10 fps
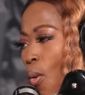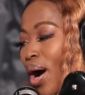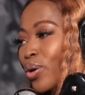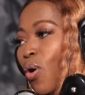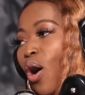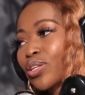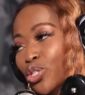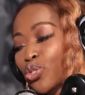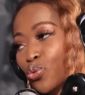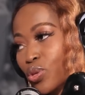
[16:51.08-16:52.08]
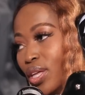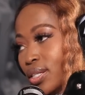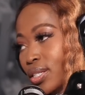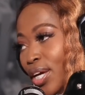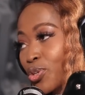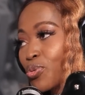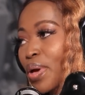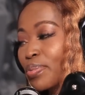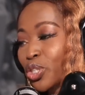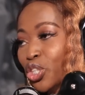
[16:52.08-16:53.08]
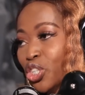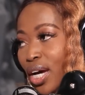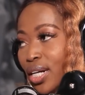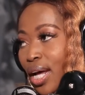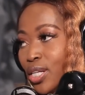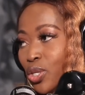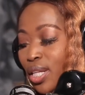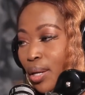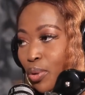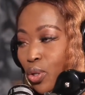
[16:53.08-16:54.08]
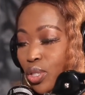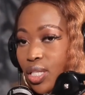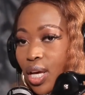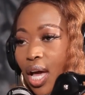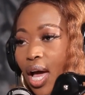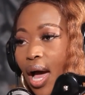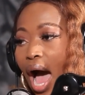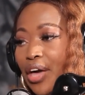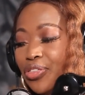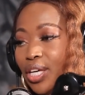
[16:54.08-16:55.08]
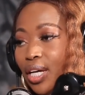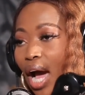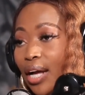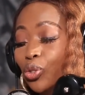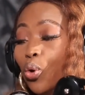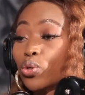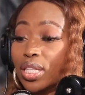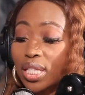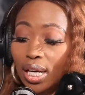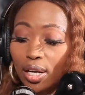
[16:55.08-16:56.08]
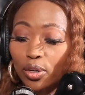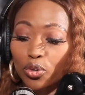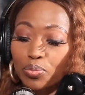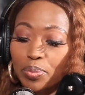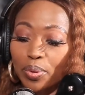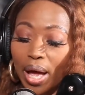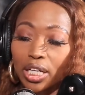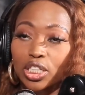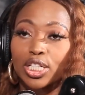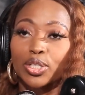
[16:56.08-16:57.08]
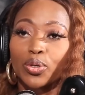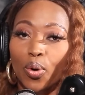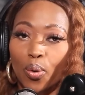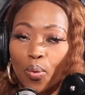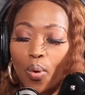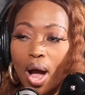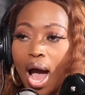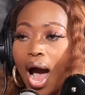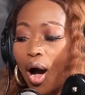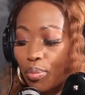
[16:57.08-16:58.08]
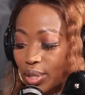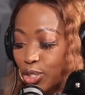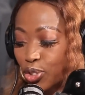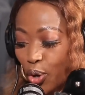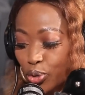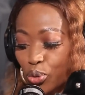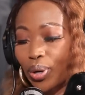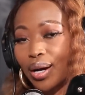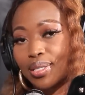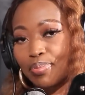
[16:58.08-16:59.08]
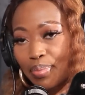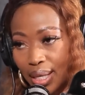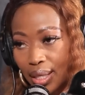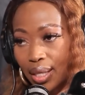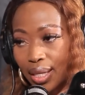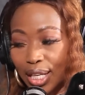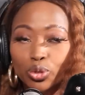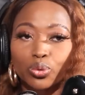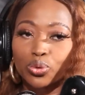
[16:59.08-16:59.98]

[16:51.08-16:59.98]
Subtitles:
Why do artists do that? Can you maybe just shine a light on that? Because I don't think a lot of people actually know how many songs you guys make that you